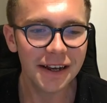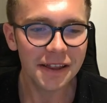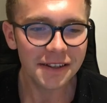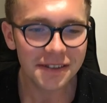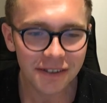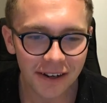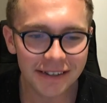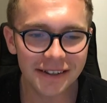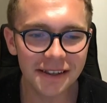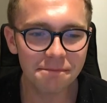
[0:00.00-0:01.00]
the
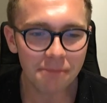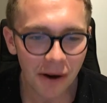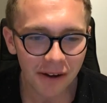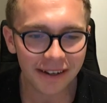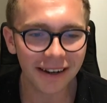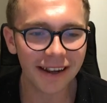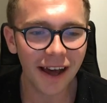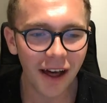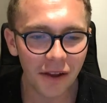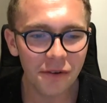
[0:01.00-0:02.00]
size of the market, like
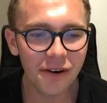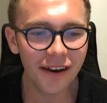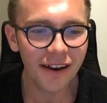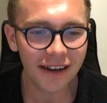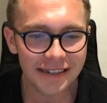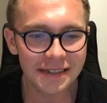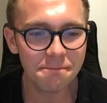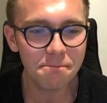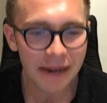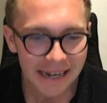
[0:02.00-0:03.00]
190
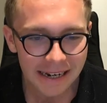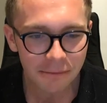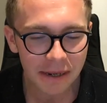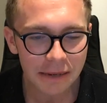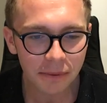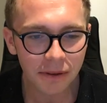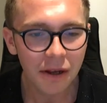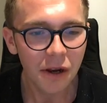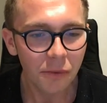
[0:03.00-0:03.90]
million people,